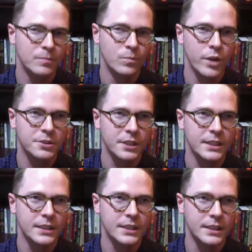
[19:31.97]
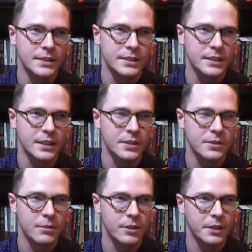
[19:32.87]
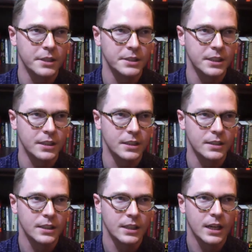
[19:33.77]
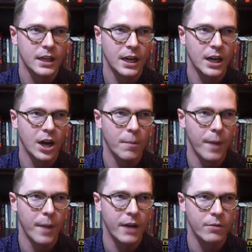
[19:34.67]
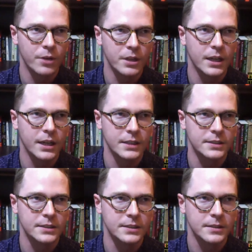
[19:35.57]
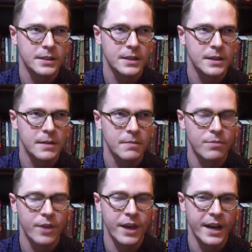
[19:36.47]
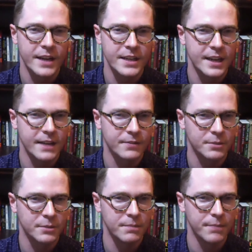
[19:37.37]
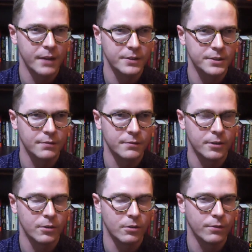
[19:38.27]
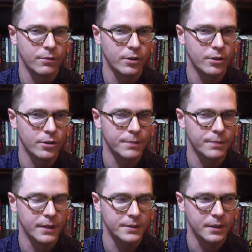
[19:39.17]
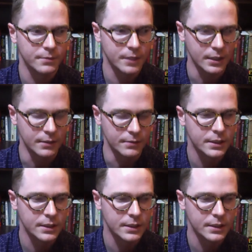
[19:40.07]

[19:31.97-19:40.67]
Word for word: I was writing this, and I knew that I wanted to write Shara, um, I realized that I needed to have somebody to bounce off of her, or for her to bounce off of.